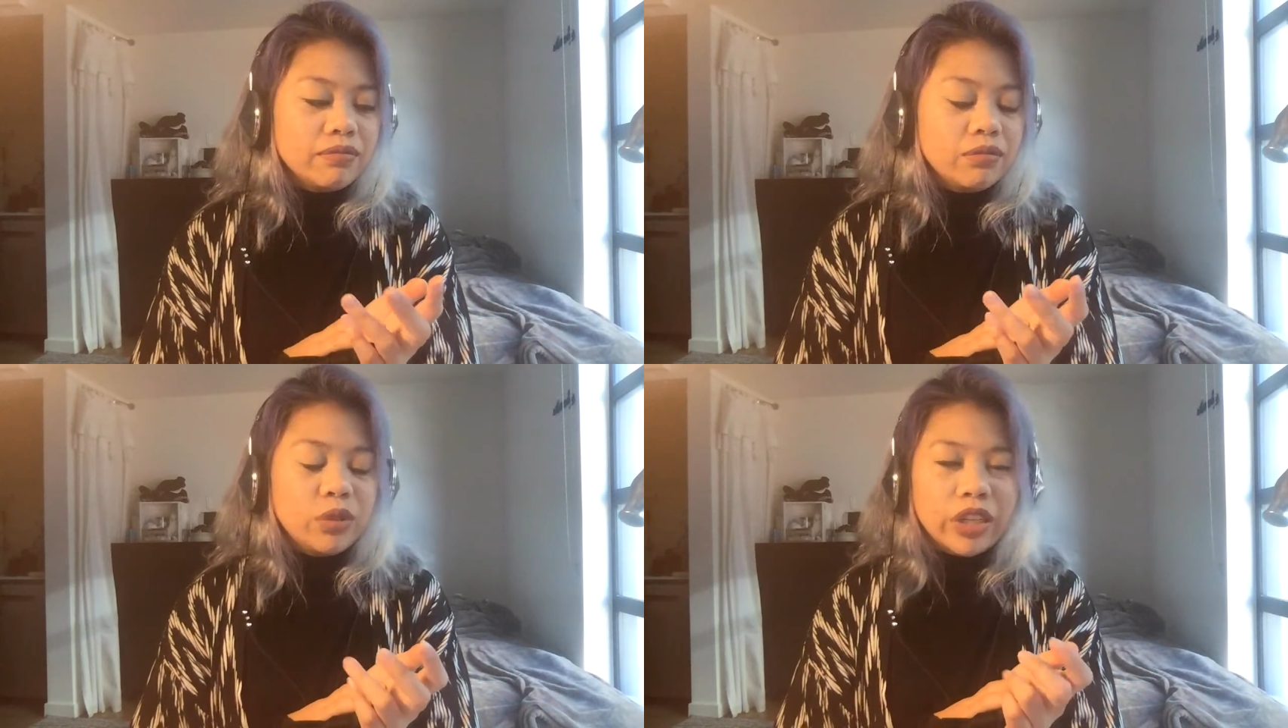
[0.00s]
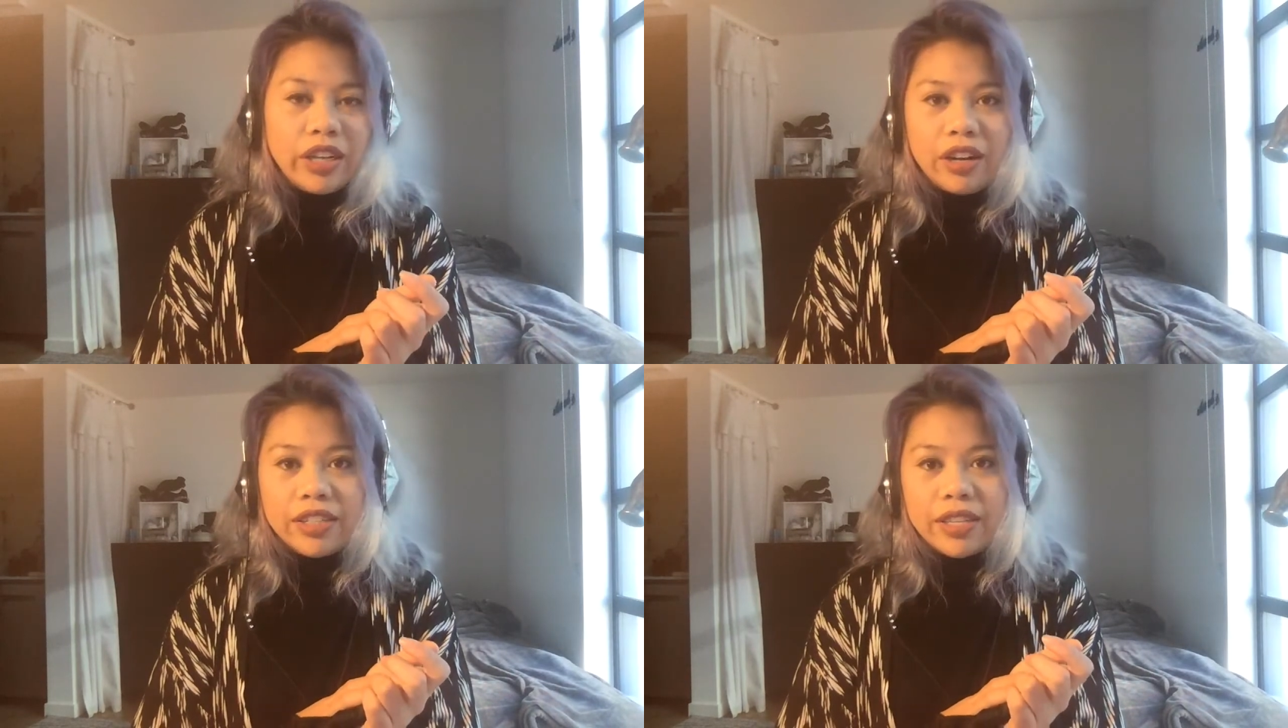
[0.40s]

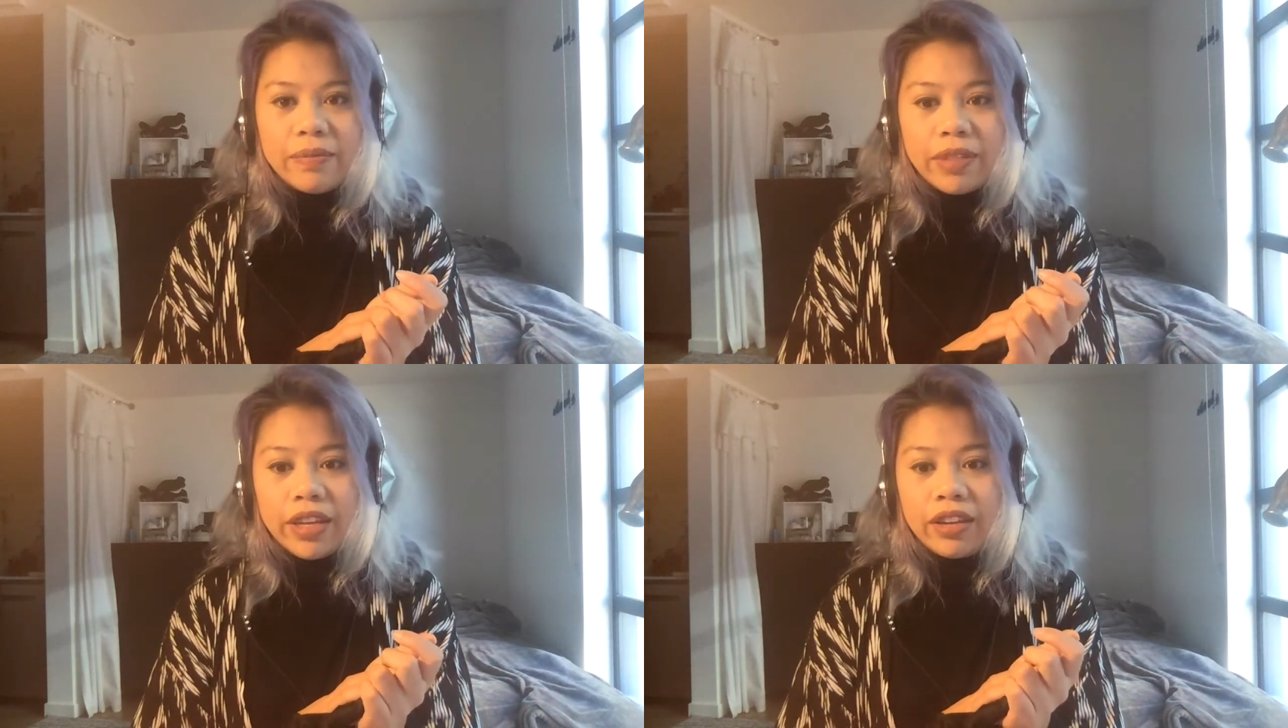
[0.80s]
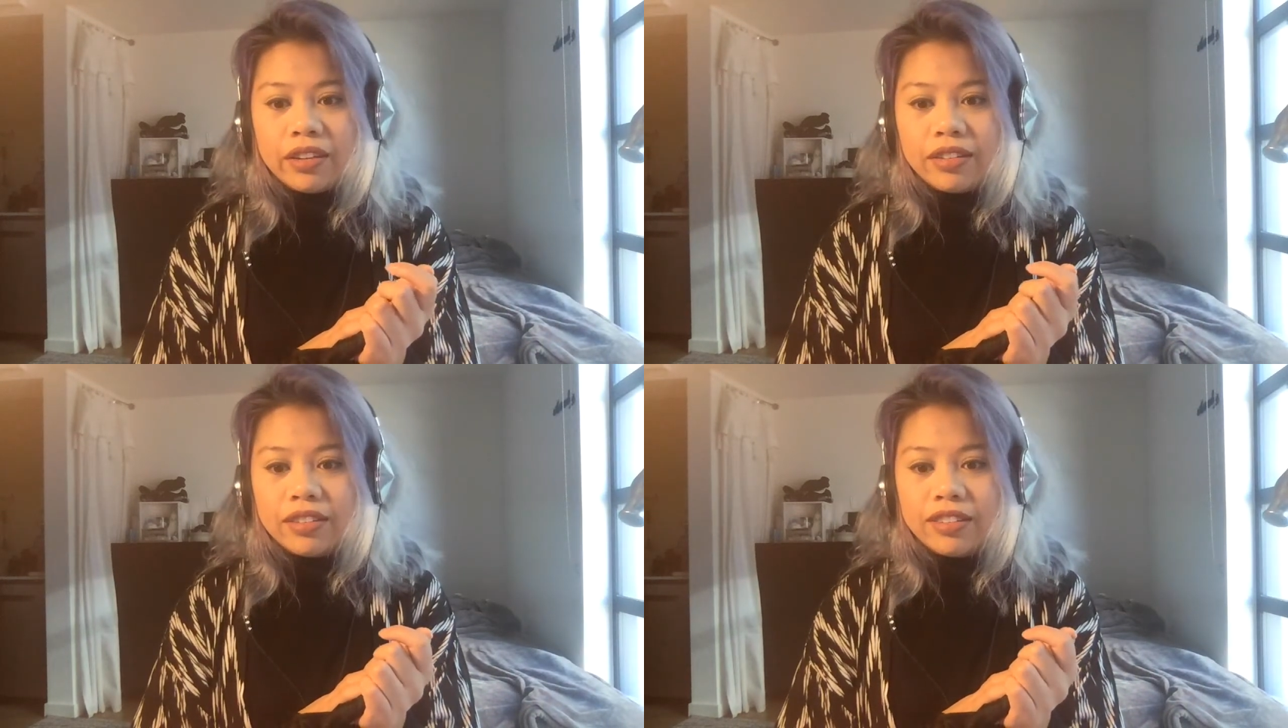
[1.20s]
working on something.
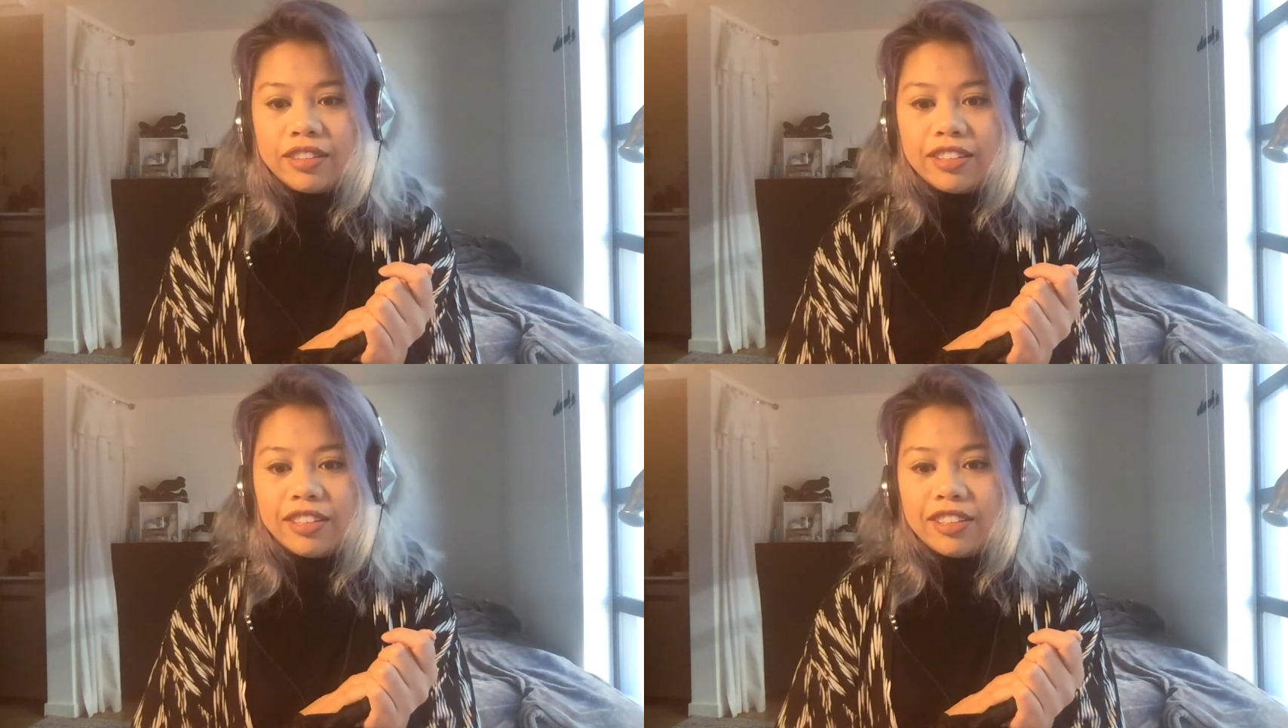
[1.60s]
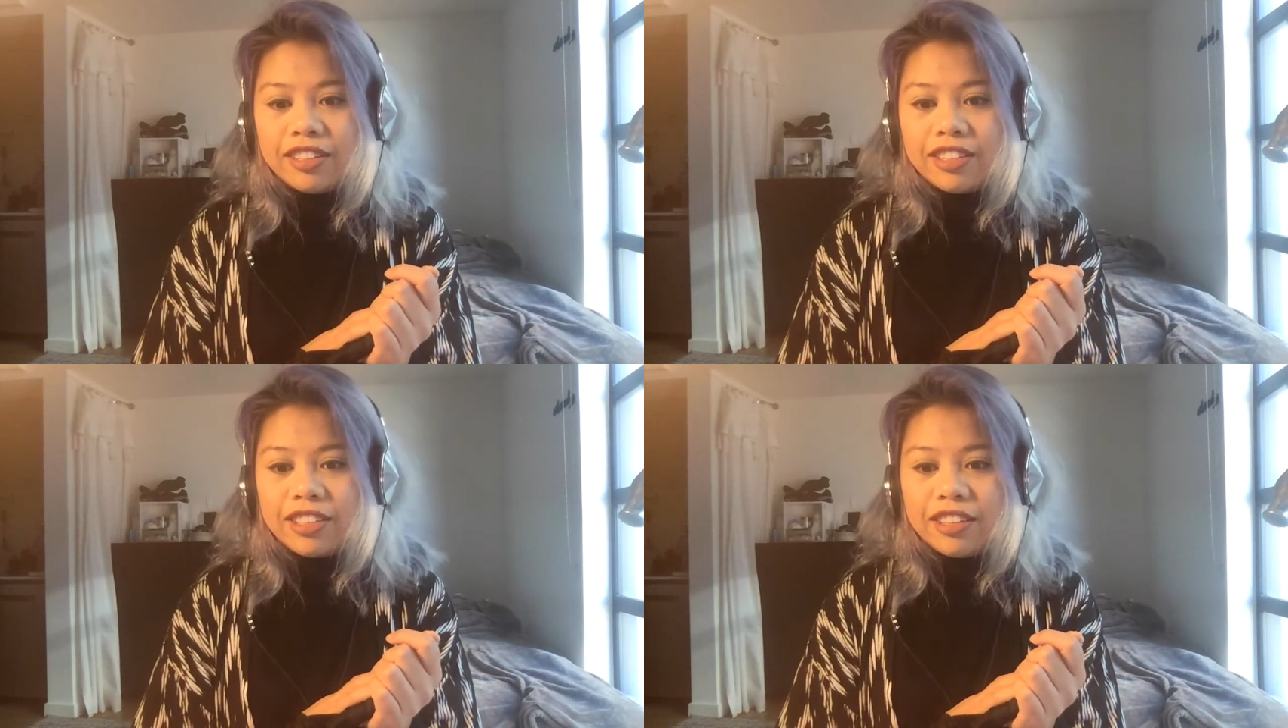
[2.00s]

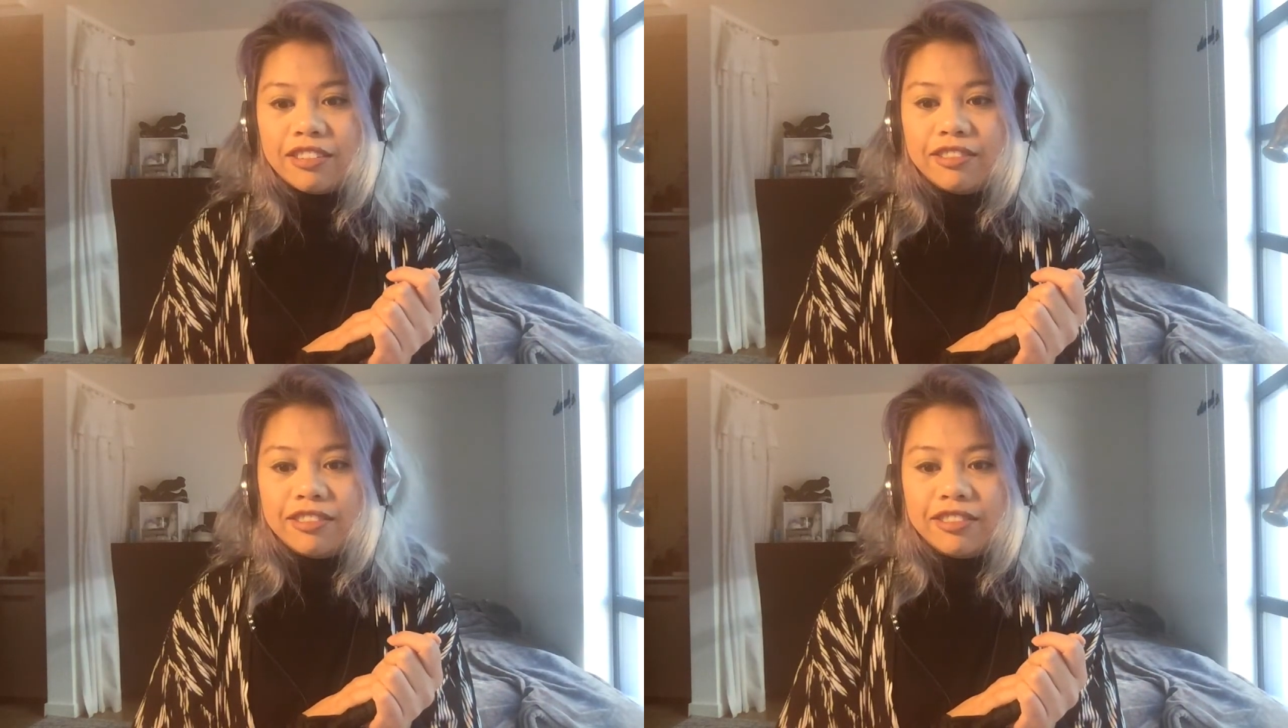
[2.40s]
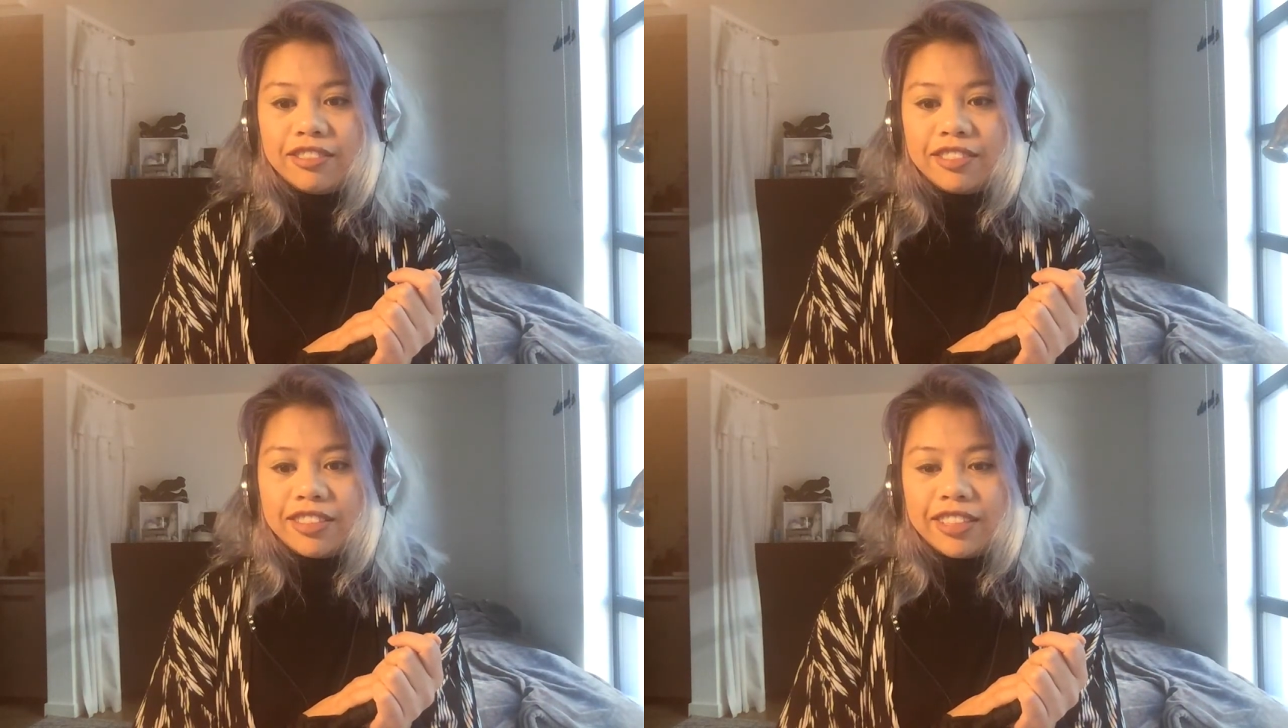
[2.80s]
So
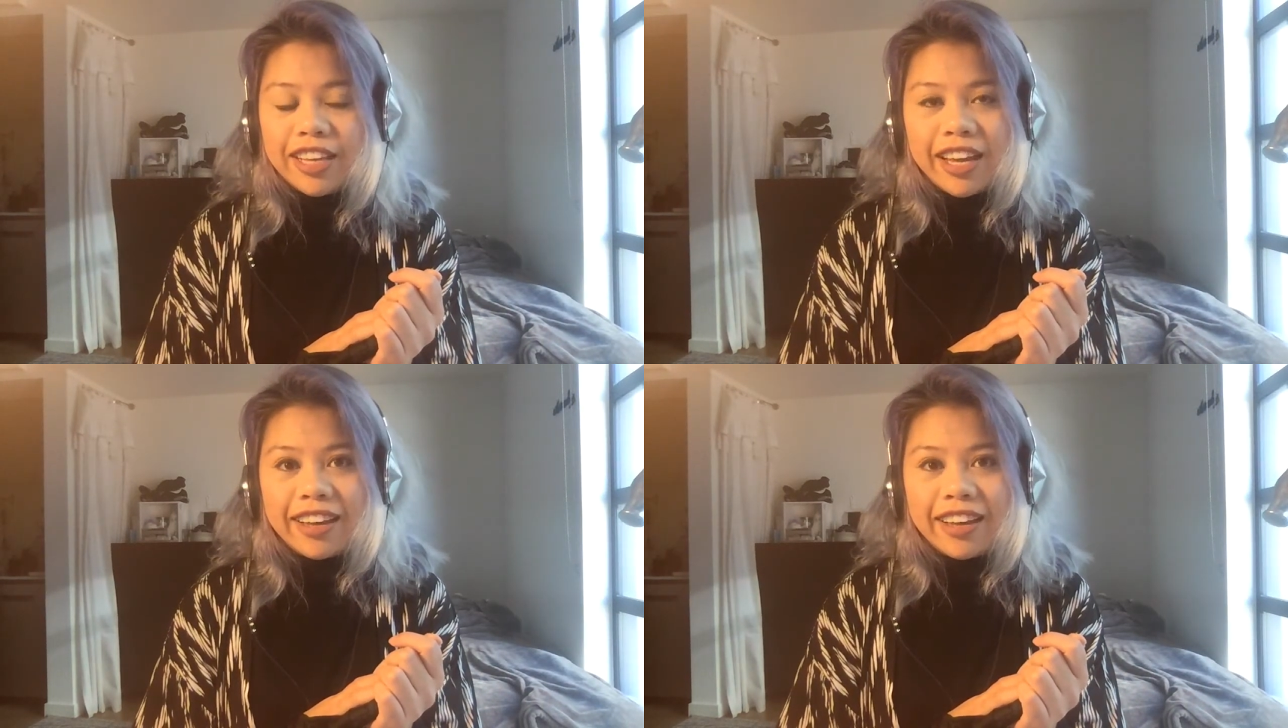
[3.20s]
yeah.